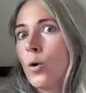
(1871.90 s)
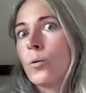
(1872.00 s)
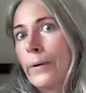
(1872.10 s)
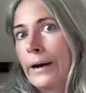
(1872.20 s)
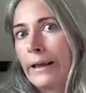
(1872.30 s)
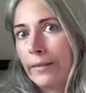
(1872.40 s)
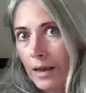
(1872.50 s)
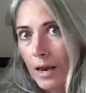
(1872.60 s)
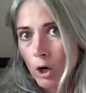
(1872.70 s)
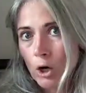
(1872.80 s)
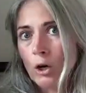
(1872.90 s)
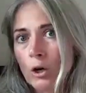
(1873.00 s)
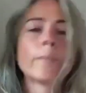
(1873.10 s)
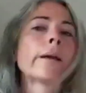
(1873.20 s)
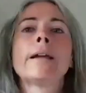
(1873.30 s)
incorporating the
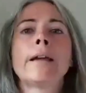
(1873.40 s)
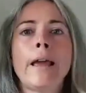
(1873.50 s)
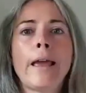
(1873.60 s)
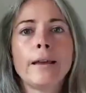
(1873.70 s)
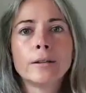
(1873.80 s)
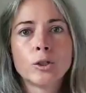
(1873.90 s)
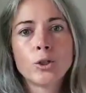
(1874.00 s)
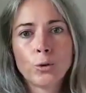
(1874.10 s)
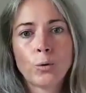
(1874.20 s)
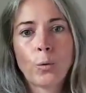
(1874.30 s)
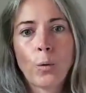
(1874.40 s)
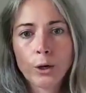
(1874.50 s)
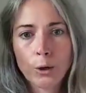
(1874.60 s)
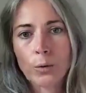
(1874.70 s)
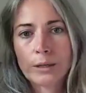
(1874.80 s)
herb
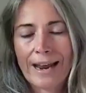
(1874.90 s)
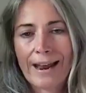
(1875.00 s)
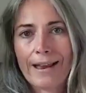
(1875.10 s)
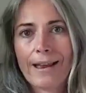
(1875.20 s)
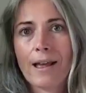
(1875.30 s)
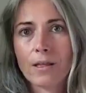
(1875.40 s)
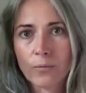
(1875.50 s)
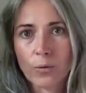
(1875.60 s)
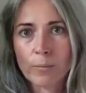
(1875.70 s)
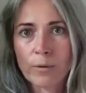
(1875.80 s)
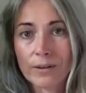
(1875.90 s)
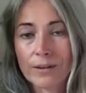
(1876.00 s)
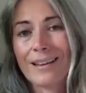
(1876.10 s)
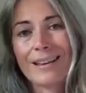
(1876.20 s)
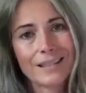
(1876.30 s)
into your day in the
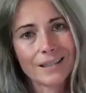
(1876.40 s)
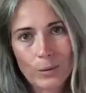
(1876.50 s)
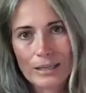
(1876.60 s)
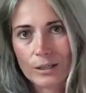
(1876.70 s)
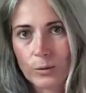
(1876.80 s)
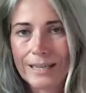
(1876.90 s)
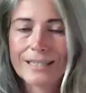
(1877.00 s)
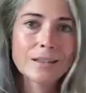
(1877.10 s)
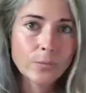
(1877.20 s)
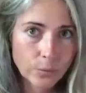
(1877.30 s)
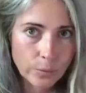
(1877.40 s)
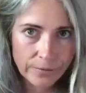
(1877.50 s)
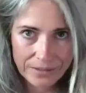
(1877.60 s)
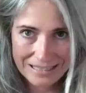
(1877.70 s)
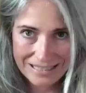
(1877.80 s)
form of it. The easiest way to do it is in
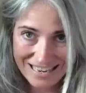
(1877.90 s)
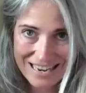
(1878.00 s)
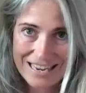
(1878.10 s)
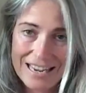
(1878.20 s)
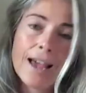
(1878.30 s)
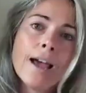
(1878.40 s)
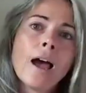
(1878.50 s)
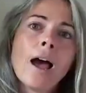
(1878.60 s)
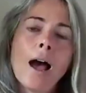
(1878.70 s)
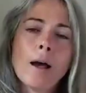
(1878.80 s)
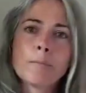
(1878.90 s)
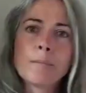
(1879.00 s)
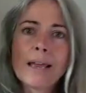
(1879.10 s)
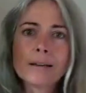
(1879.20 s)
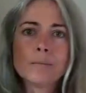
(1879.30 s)
the form of a tea,
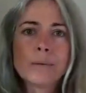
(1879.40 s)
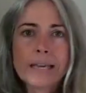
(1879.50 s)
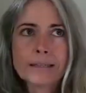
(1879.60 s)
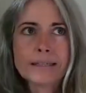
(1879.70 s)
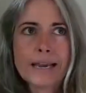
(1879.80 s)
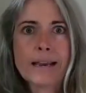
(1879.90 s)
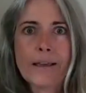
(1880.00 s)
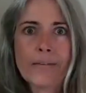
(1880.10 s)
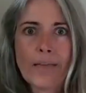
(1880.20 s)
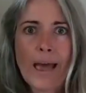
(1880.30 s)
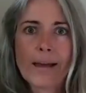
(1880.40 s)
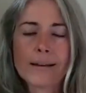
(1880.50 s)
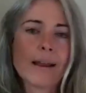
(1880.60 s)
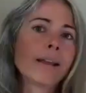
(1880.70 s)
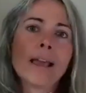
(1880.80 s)
and begin taking
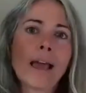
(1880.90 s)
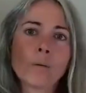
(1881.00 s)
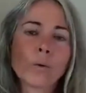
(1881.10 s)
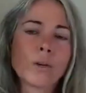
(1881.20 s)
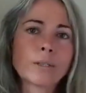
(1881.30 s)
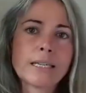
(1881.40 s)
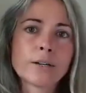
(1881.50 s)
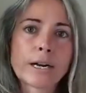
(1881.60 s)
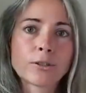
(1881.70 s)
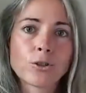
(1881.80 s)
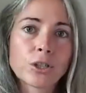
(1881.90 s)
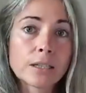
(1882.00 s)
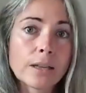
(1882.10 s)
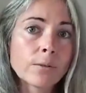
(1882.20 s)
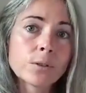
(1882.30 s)
that again when you see your
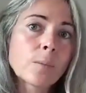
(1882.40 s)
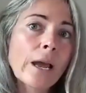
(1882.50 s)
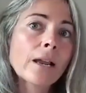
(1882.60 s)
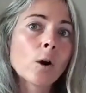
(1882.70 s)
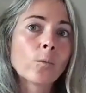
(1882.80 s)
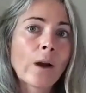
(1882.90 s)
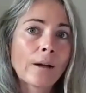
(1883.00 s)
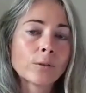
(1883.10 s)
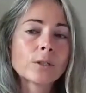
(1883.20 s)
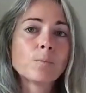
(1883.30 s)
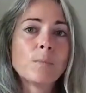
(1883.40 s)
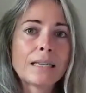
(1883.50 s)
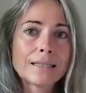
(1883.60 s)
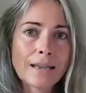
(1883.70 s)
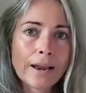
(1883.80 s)
estrogen levels spike
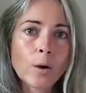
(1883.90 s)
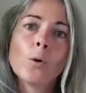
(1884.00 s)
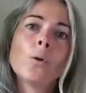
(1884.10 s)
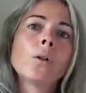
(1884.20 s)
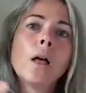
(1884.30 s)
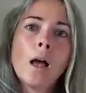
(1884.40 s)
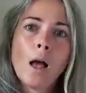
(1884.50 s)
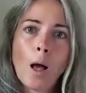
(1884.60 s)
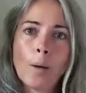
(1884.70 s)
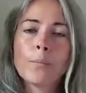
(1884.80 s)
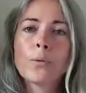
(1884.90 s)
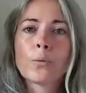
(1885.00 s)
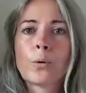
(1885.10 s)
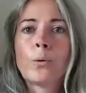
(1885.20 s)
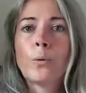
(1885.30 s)
around mid-cycle
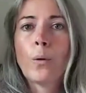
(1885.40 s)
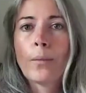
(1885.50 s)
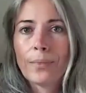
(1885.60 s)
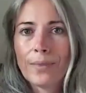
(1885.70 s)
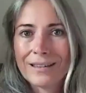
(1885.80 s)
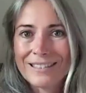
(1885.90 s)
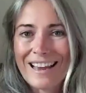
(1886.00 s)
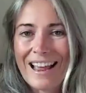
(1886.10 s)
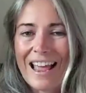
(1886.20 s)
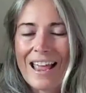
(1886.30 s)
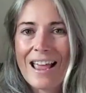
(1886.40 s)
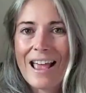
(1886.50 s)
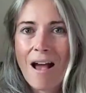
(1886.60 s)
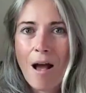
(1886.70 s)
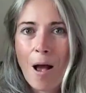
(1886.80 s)
up through the
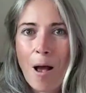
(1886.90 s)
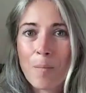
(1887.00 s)
day,